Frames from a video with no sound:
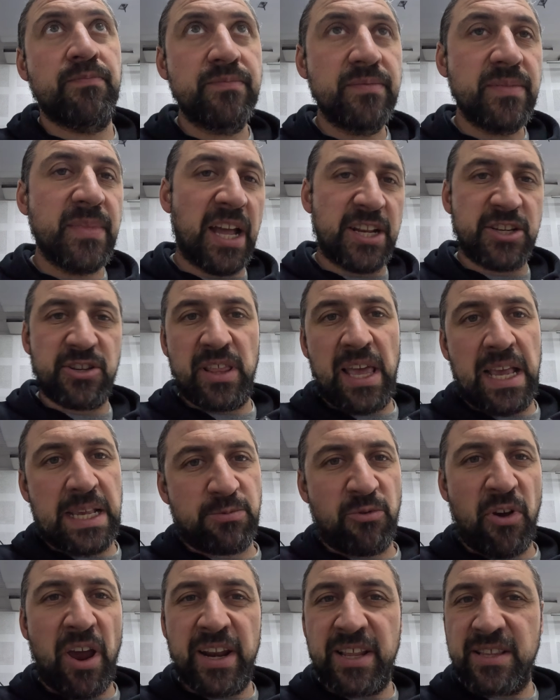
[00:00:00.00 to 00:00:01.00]
naturally
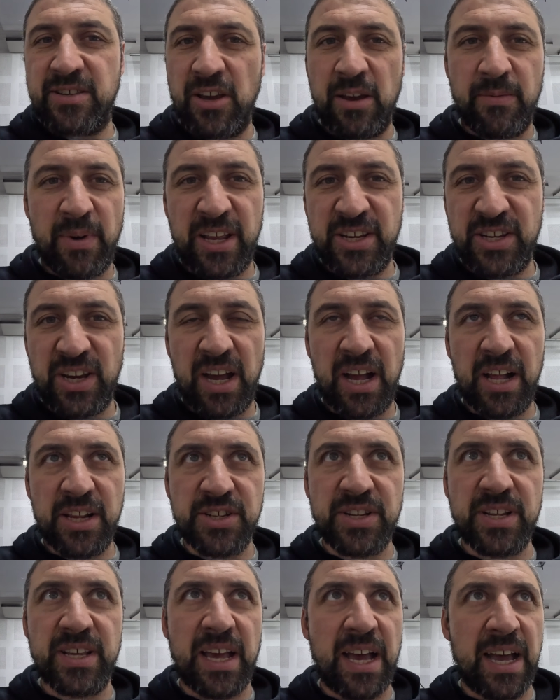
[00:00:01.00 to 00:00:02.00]
aspirated,
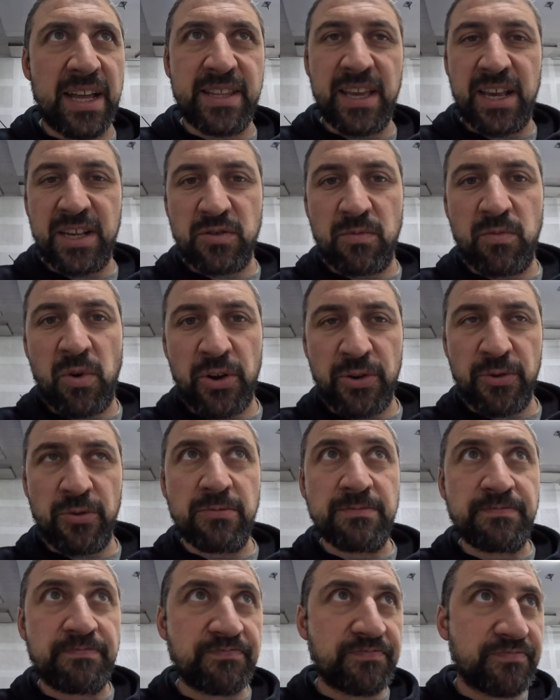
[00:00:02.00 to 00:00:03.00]
turbocharged, diesel
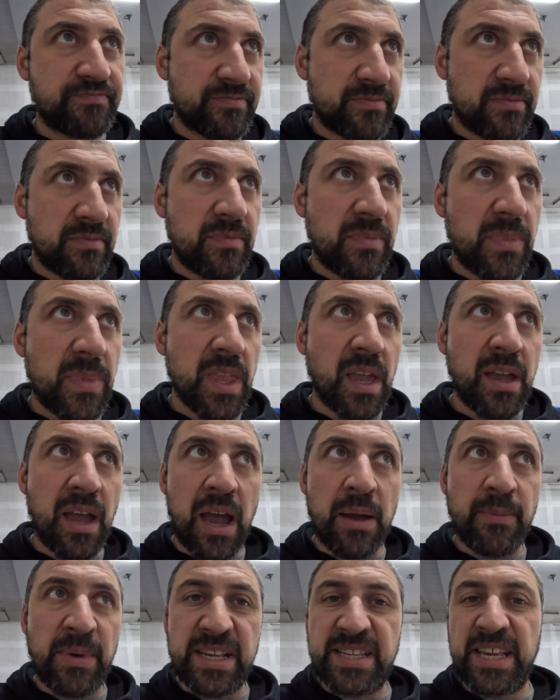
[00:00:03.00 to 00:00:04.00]
model,
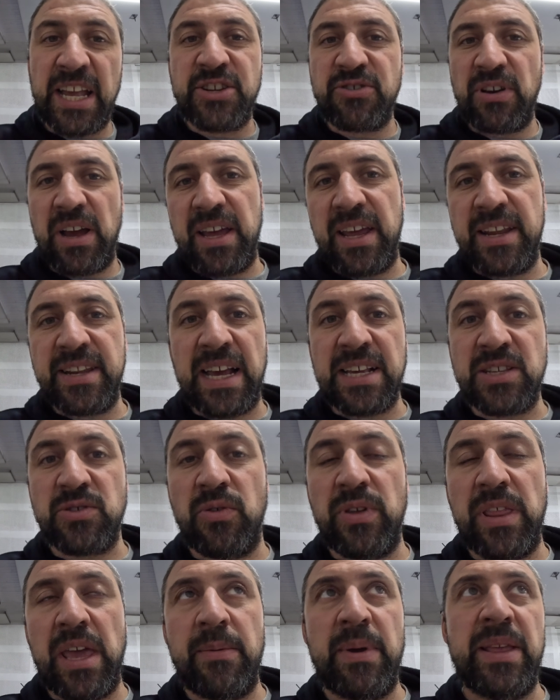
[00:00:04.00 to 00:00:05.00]
etc. It does
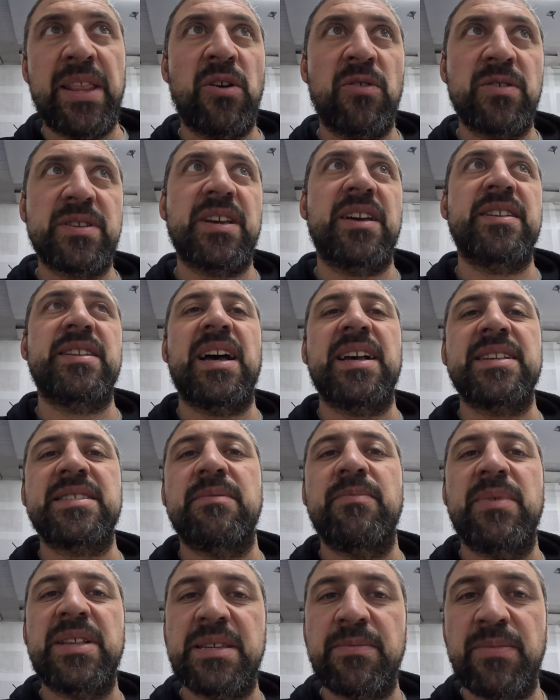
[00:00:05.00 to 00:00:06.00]
all of them, and it also does
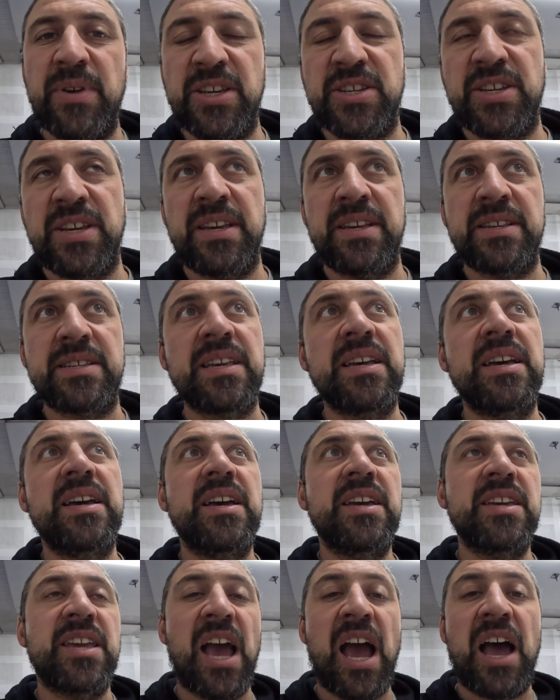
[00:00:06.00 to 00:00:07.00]
the Mitsubishis,
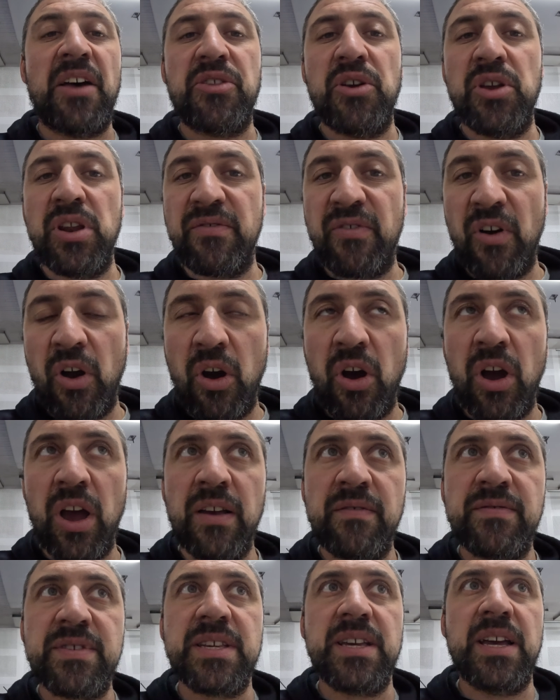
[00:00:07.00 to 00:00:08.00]
your
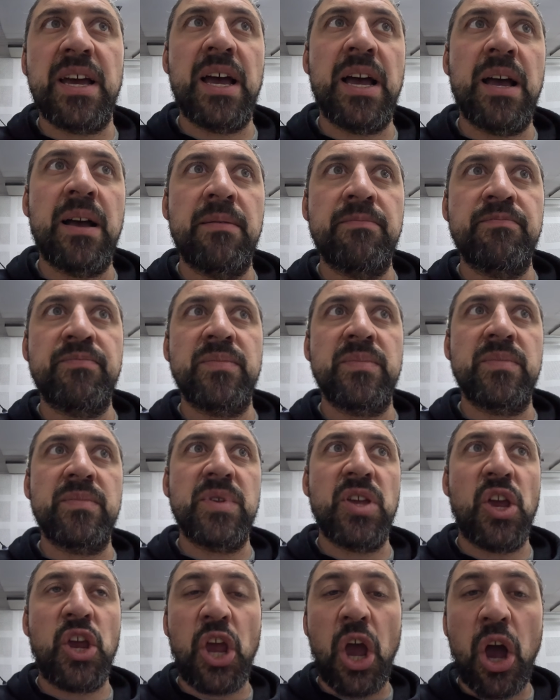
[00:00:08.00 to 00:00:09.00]
R35s,
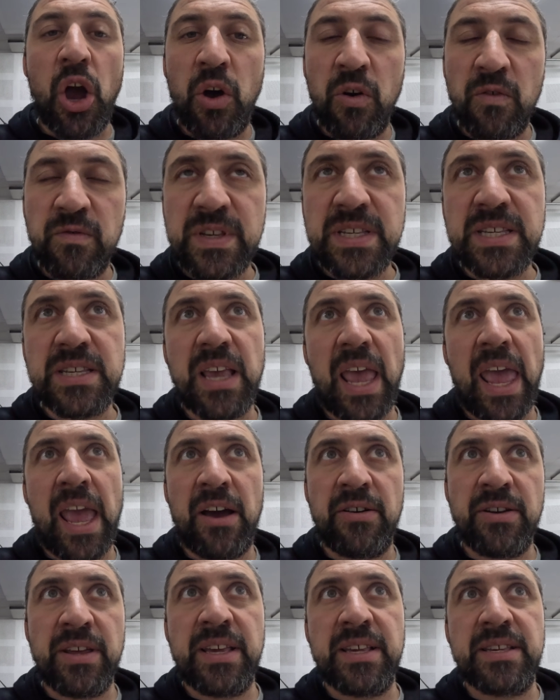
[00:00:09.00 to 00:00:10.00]
your Golfs,
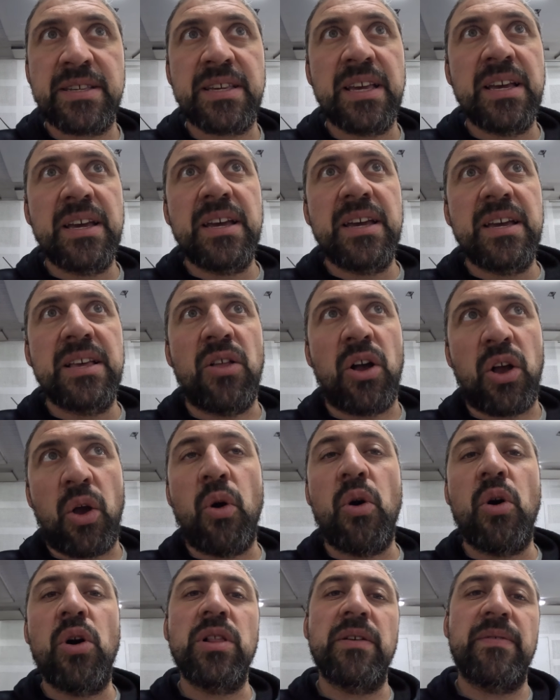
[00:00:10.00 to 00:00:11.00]
Audis, like
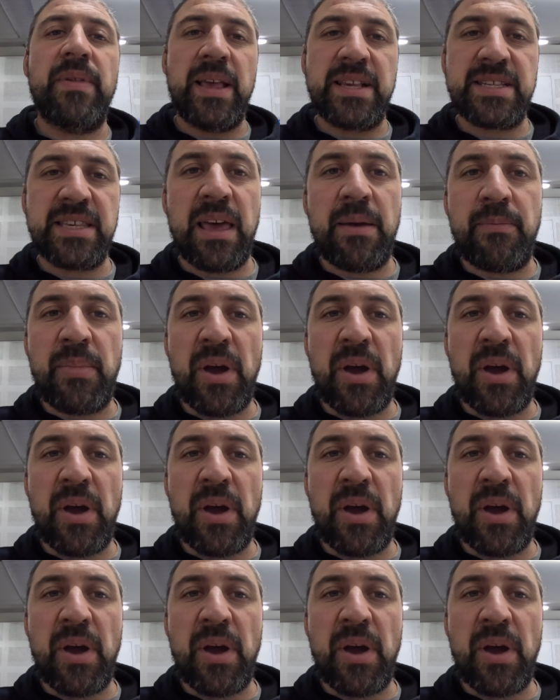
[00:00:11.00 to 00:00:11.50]
all of them. So